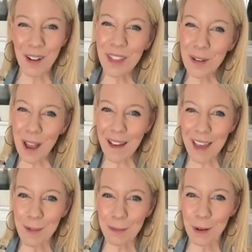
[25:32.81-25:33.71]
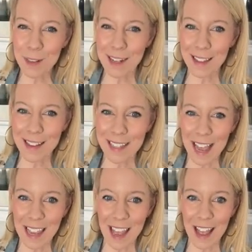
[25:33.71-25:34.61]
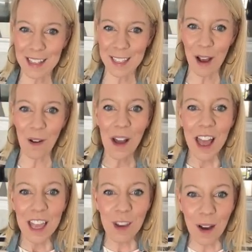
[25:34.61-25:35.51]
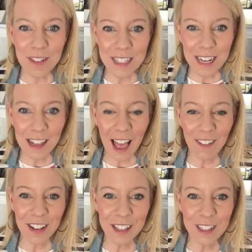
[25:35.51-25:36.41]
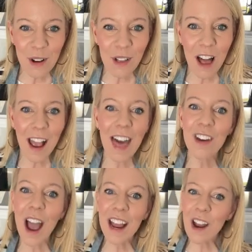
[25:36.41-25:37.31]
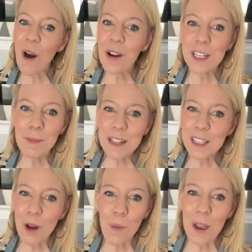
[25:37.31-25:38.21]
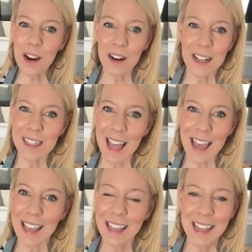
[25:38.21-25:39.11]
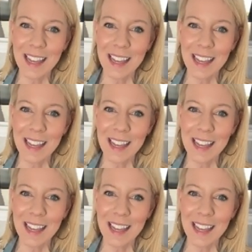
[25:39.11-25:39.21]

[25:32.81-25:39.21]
I don't think we have that one posted on the site yet. So you haven't seen live in so long, Heather. I know, it's been so weird. It's like